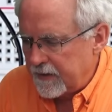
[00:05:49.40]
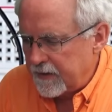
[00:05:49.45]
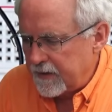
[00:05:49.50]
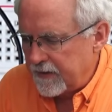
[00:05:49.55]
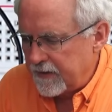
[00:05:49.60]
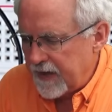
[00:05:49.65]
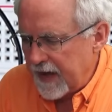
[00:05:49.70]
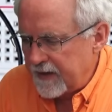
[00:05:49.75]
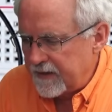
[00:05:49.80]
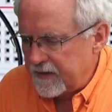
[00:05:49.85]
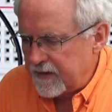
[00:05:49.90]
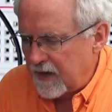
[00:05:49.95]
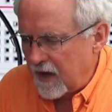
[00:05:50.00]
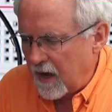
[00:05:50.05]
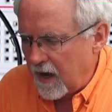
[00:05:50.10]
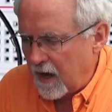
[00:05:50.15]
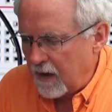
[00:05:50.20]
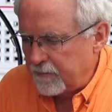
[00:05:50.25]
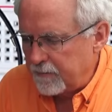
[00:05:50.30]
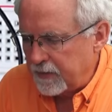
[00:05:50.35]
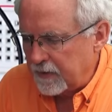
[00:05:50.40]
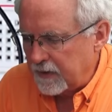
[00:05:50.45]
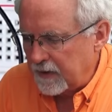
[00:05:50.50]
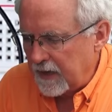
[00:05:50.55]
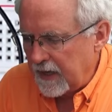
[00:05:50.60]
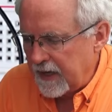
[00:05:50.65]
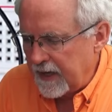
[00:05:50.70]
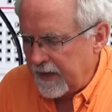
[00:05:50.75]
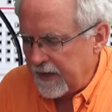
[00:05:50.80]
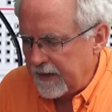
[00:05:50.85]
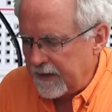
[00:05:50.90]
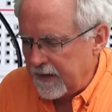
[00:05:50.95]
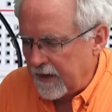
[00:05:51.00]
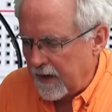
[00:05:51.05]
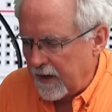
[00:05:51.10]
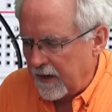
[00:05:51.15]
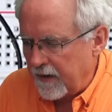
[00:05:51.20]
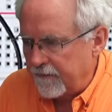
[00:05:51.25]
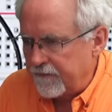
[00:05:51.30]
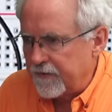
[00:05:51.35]
to that top leg
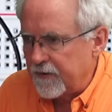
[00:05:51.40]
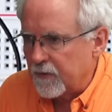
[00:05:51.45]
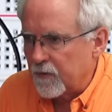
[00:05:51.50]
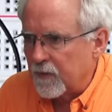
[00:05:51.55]
of the